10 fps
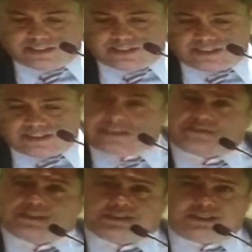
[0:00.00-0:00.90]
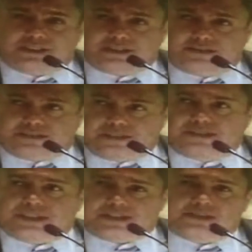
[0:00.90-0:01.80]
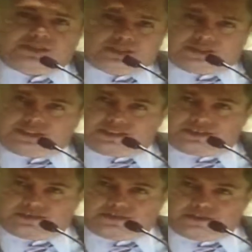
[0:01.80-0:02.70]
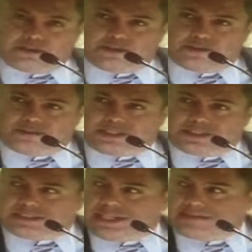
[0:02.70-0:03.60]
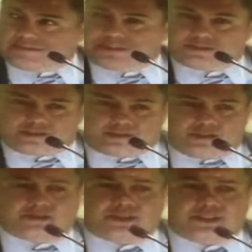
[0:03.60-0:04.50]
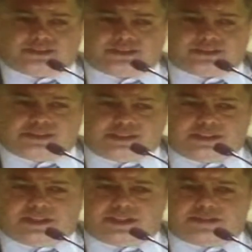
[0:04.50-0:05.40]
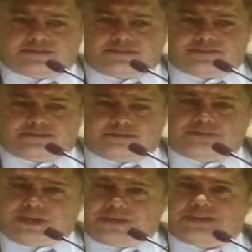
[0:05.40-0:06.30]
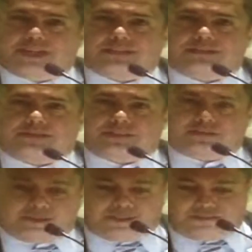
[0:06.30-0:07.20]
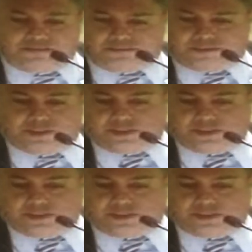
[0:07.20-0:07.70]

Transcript: I just think we just need to know that there's still an issue, but that we're slowly repairing that. So I think we need to move forward.